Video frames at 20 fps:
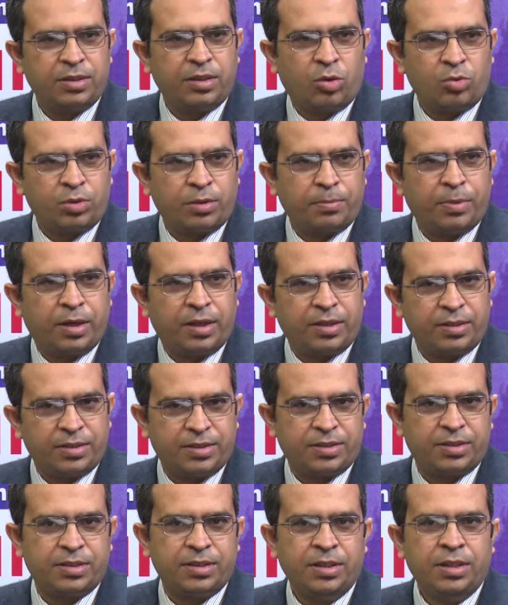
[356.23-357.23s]

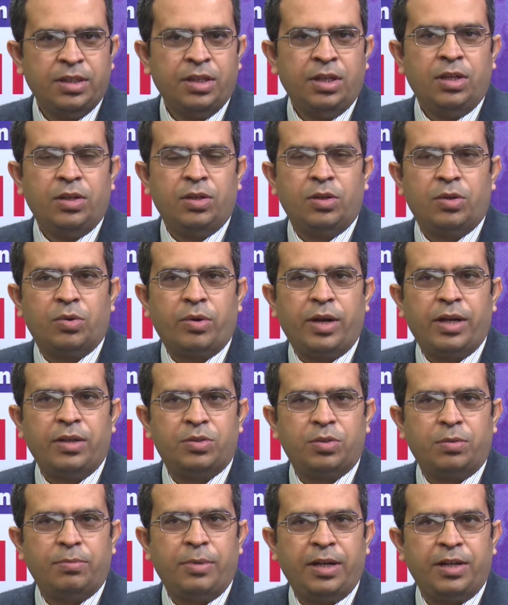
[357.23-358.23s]
counterparts. Mm-hmm. You know, and
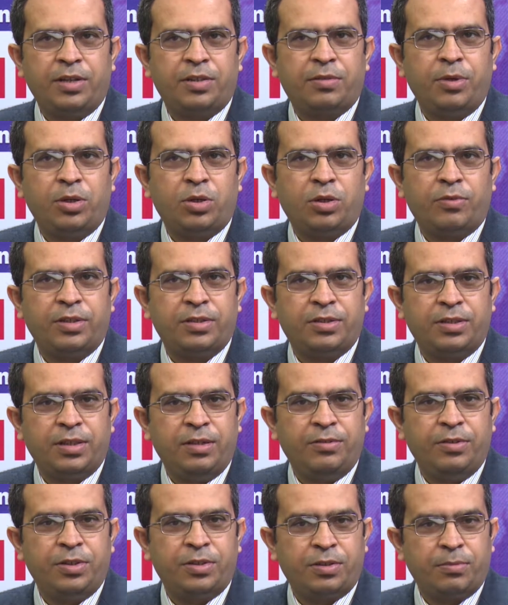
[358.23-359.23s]
so management of ST
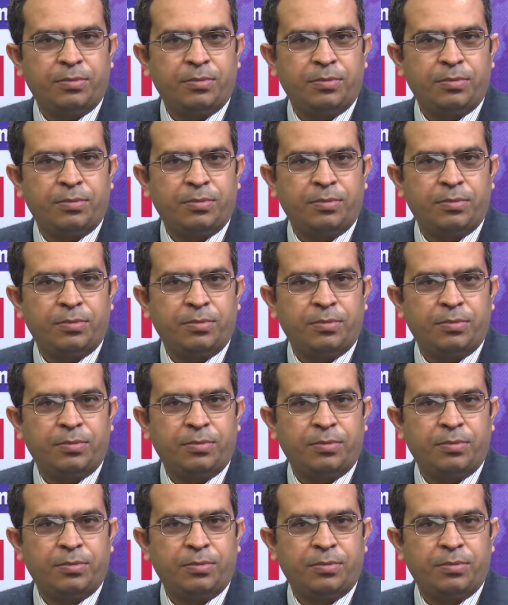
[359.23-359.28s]
elevation